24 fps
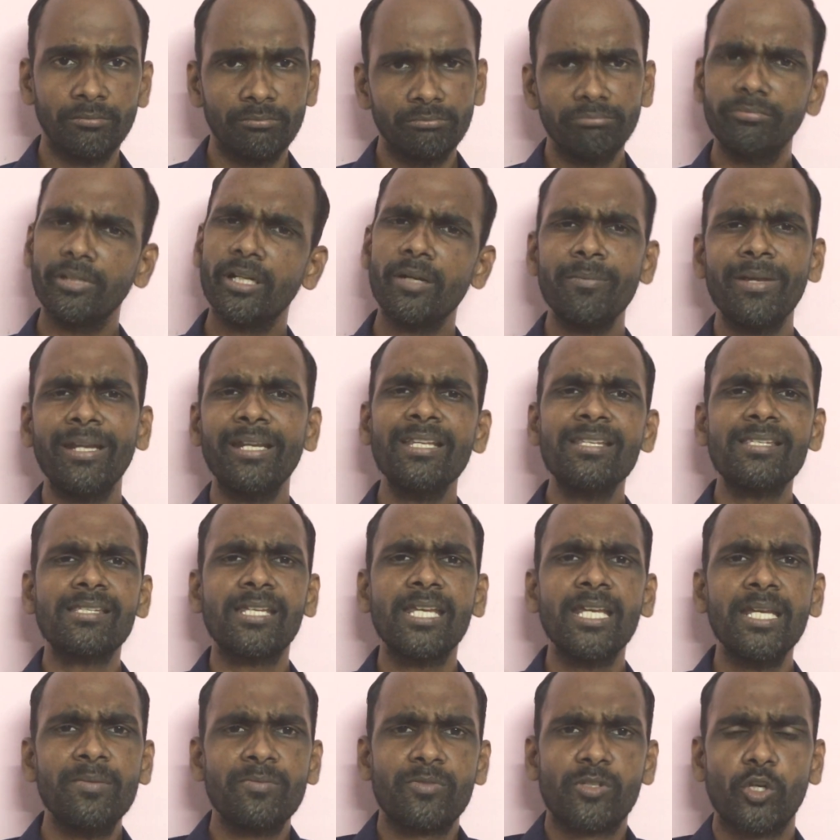There are many
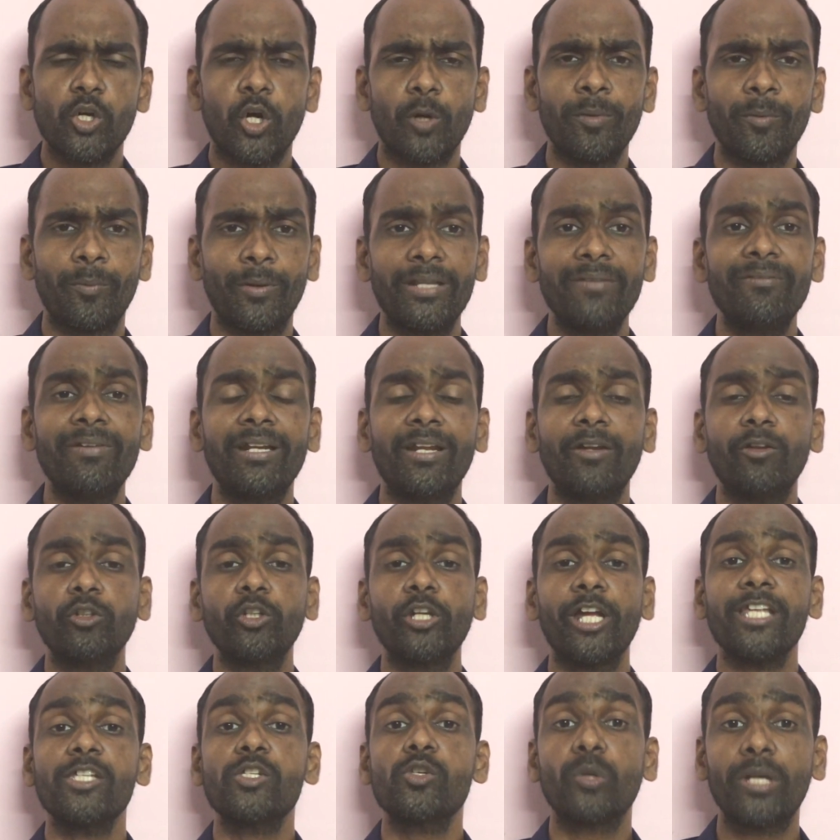schemes government, but even on
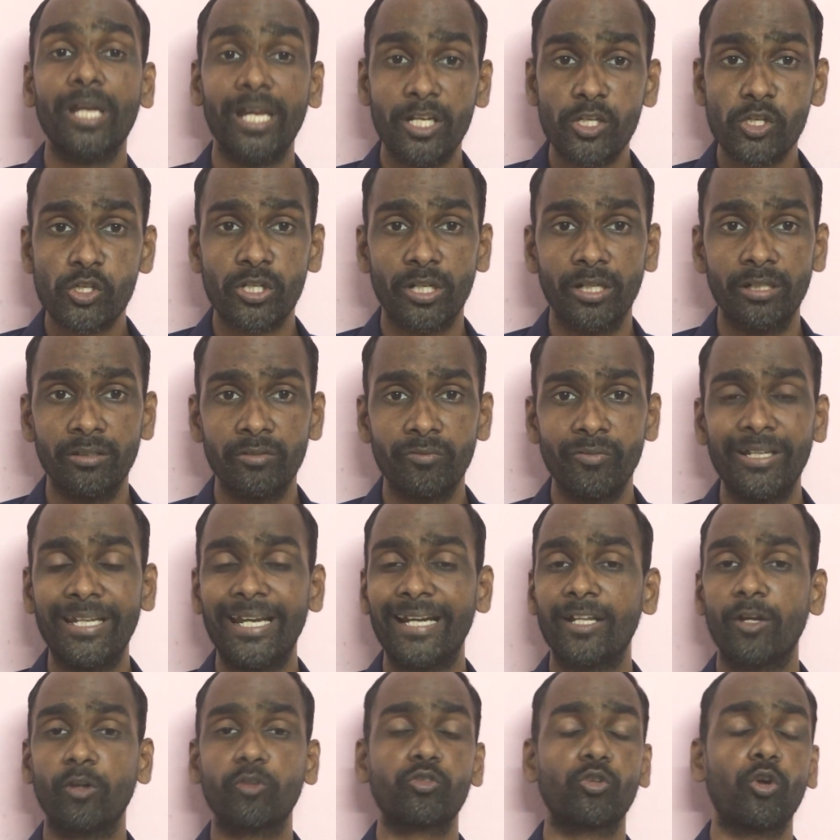the education we
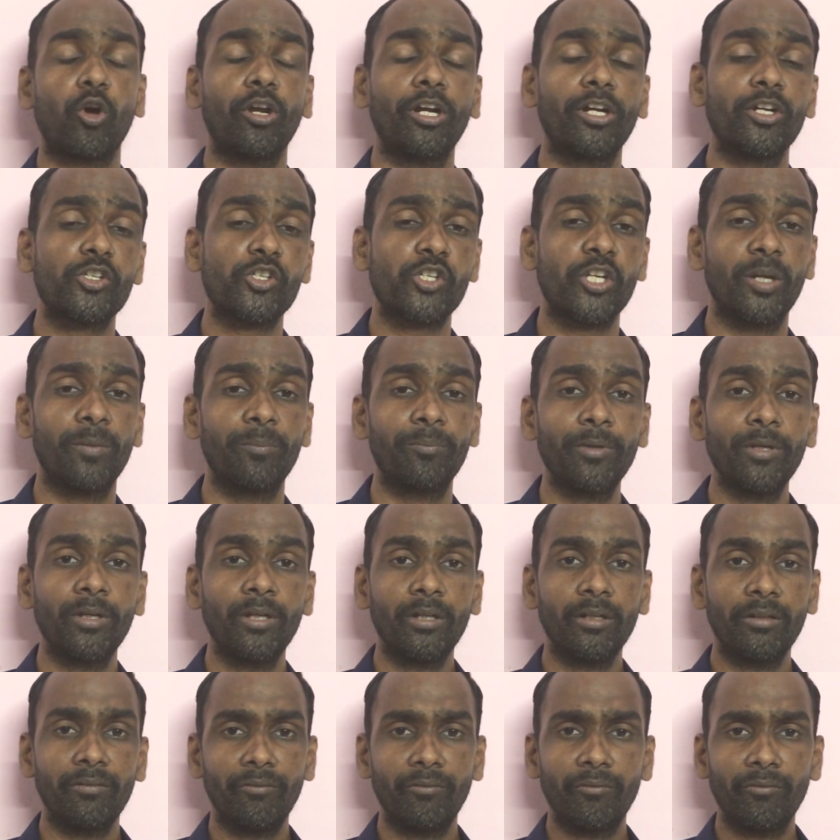get a scholarship
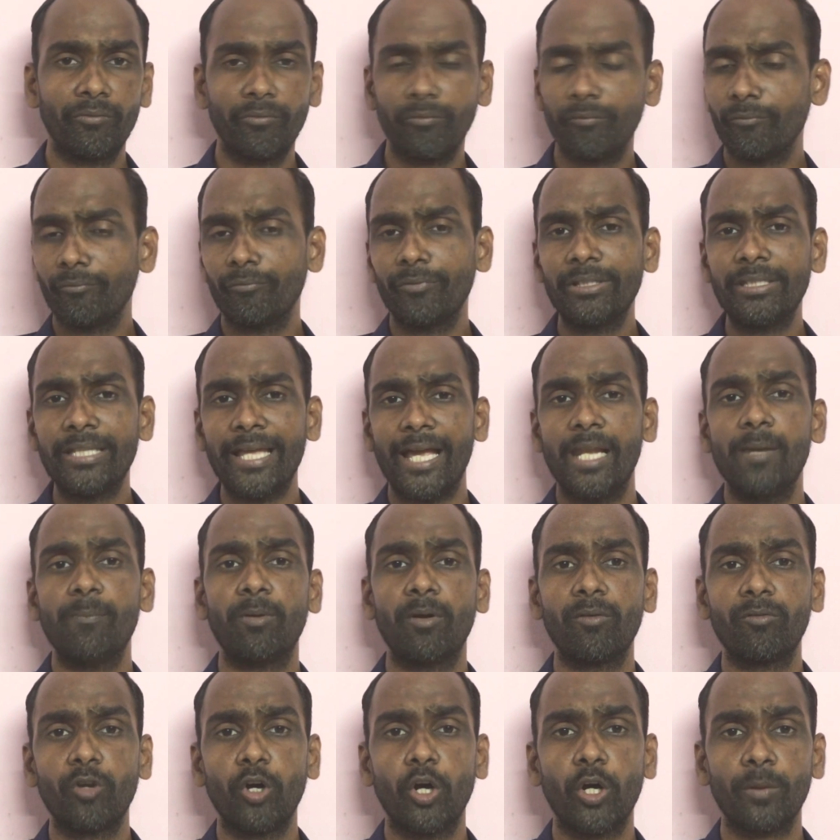with the help
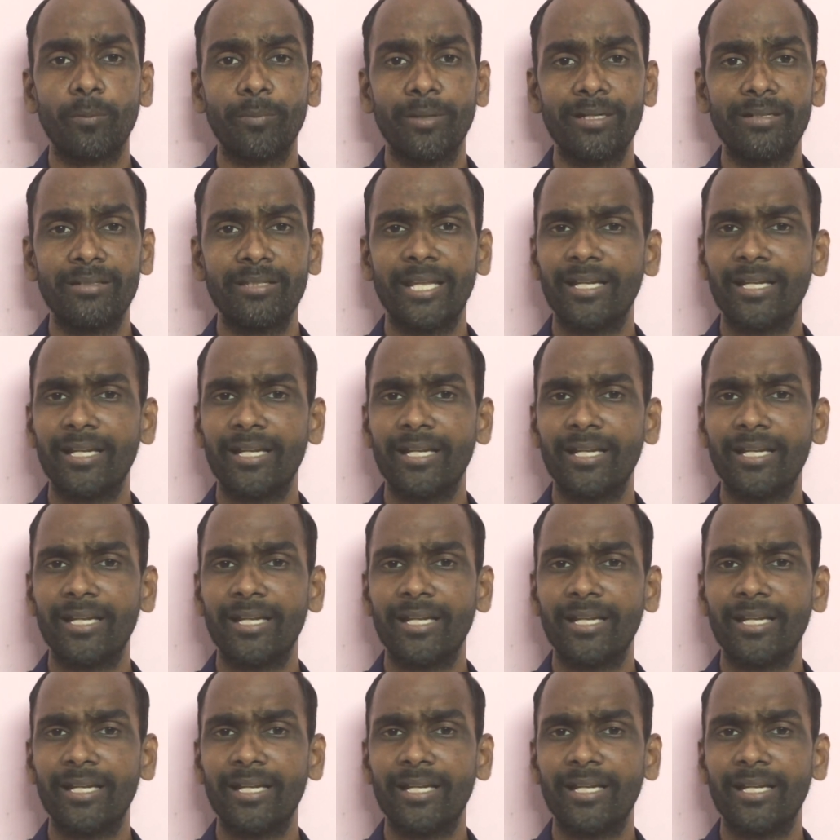of government.